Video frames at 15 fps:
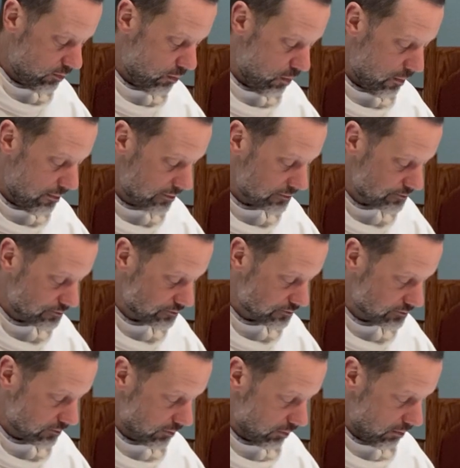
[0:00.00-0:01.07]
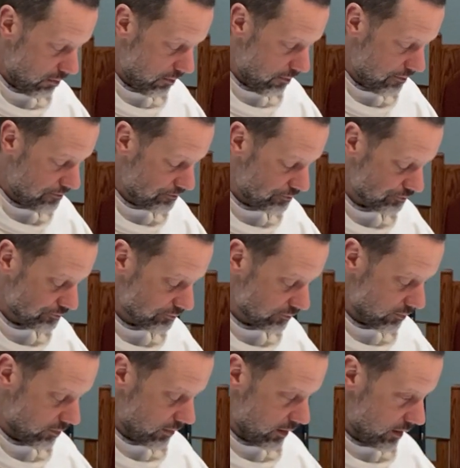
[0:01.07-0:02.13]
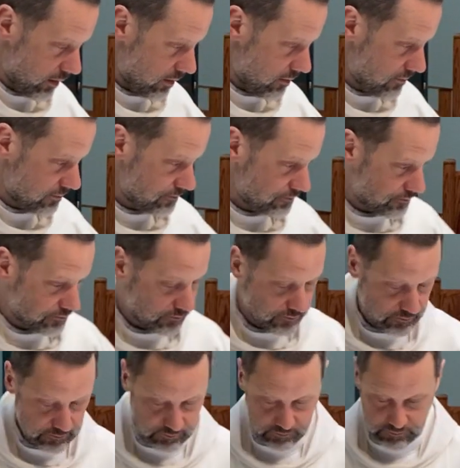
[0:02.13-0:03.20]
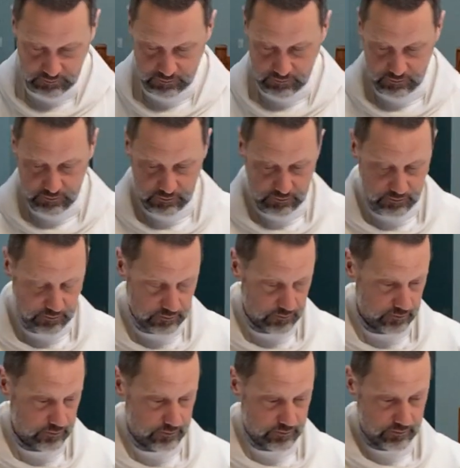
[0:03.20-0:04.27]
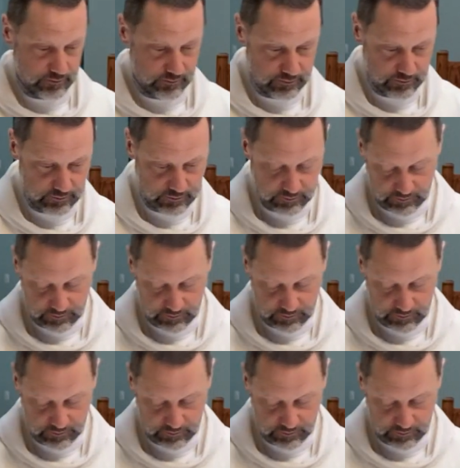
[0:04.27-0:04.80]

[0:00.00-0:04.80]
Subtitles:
No one is speaking in this clip.